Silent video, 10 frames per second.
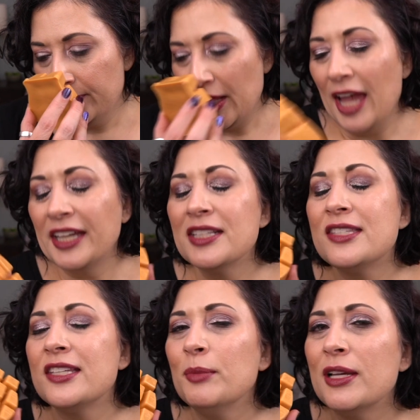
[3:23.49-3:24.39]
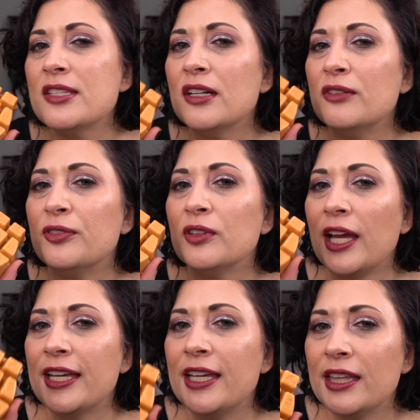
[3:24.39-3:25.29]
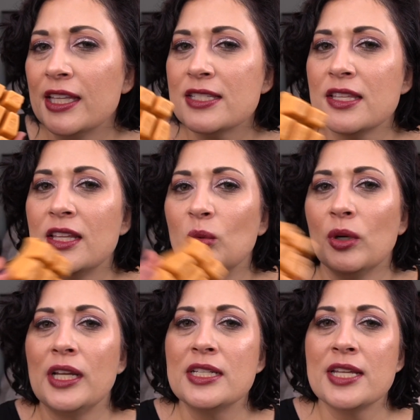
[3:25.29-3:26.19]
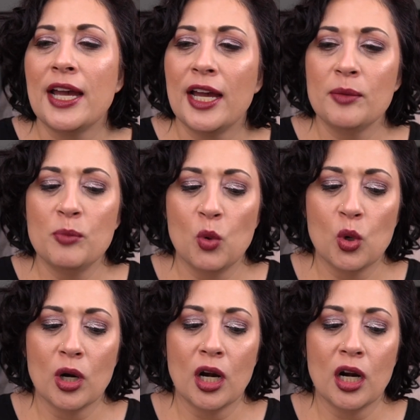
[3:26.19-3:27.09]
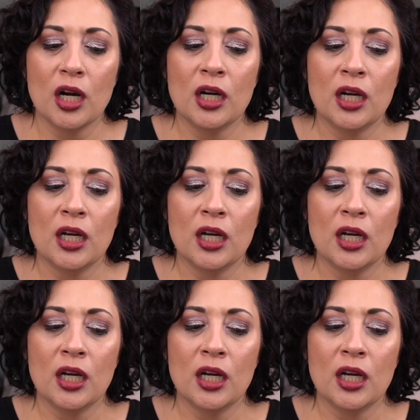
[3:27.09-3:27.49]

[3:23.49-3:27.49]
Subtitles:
I could see myself liking this and then wanting to add more